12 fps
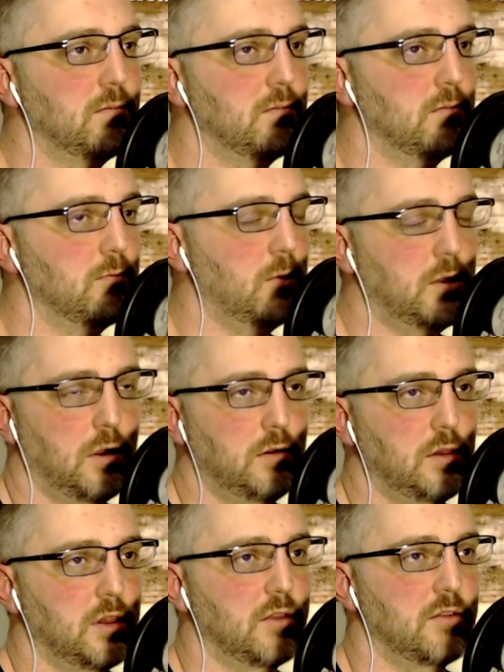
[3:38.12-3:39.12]

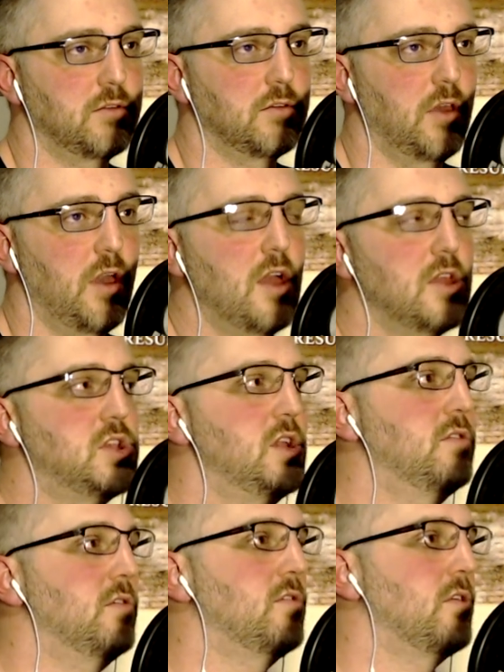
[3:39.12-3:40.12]
regardless.
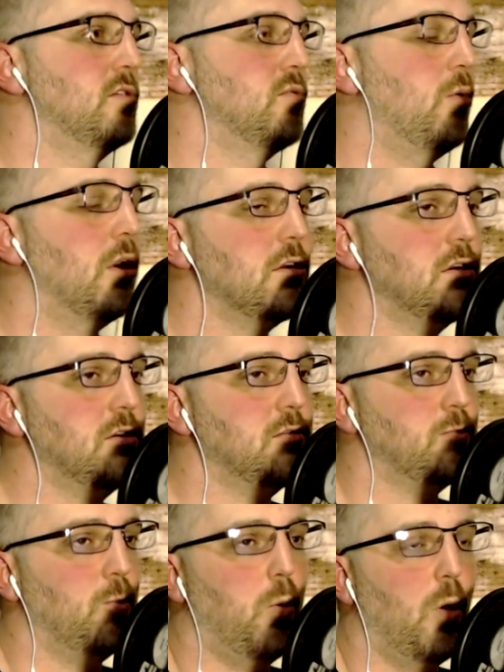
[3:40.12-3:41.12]
Jesus turns water into
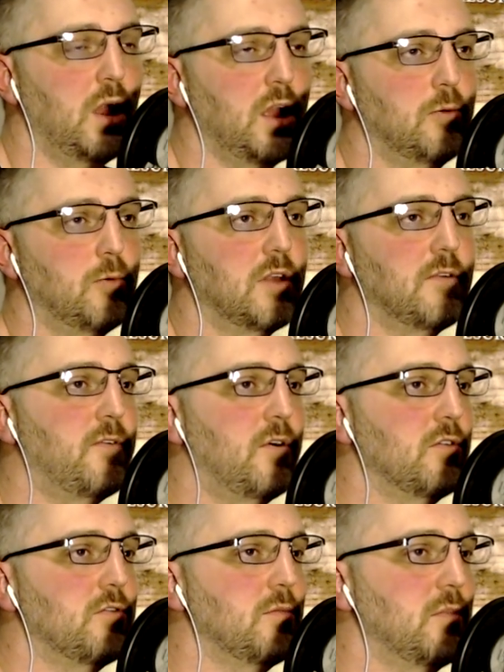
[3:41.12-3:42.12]
wine when it
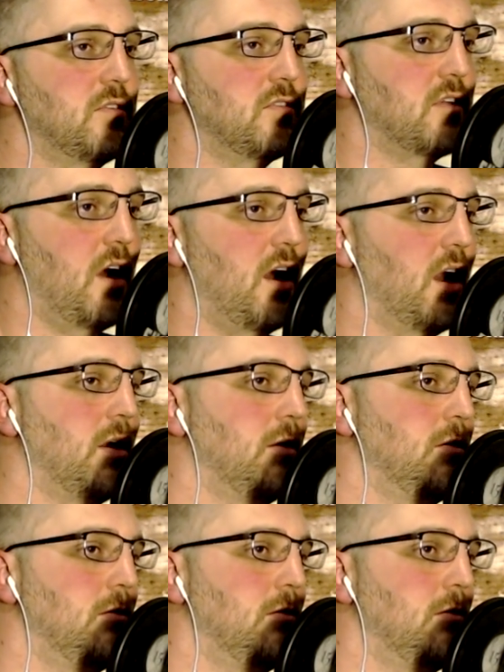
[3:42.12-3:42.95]
falls from the sky,